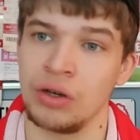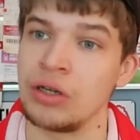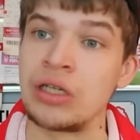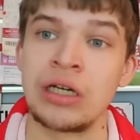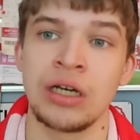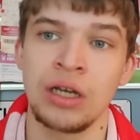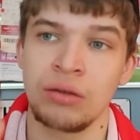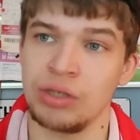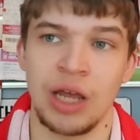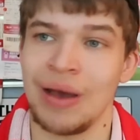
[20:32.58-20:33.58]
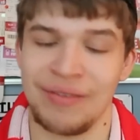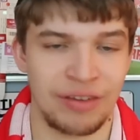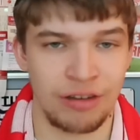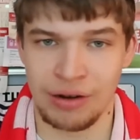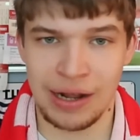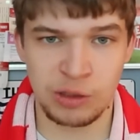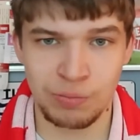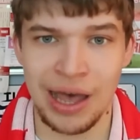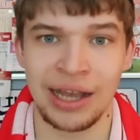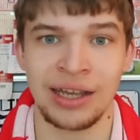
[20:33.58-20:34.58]
under, having crowds
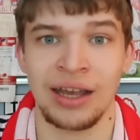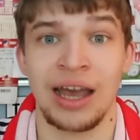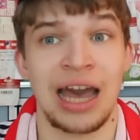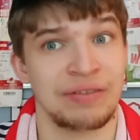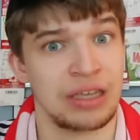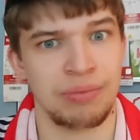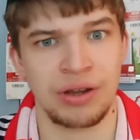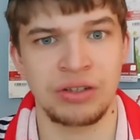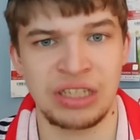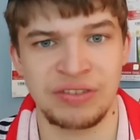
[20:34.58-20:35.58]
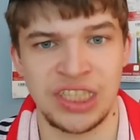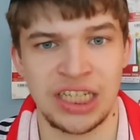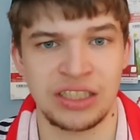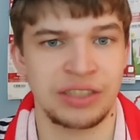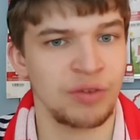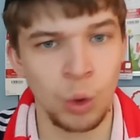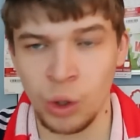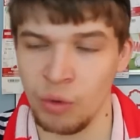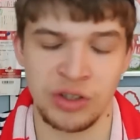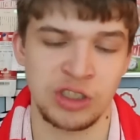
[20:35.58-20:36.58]
back, having a brand new chief executive, all
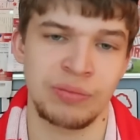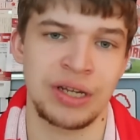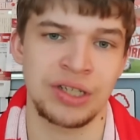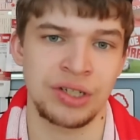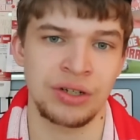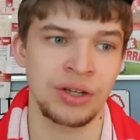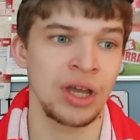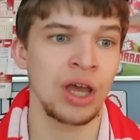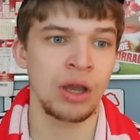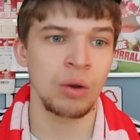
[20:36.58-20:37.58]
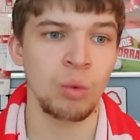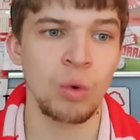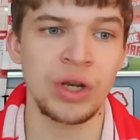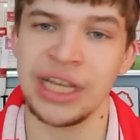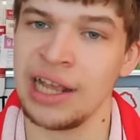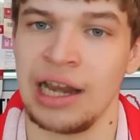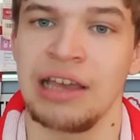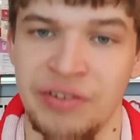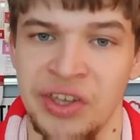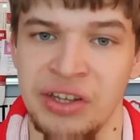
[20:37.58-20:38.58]
of what I just mentioned. Would it
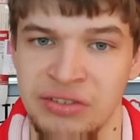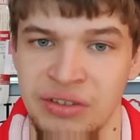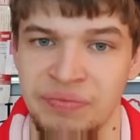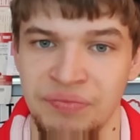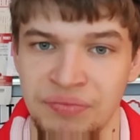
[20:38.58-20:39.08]
click for Houghton?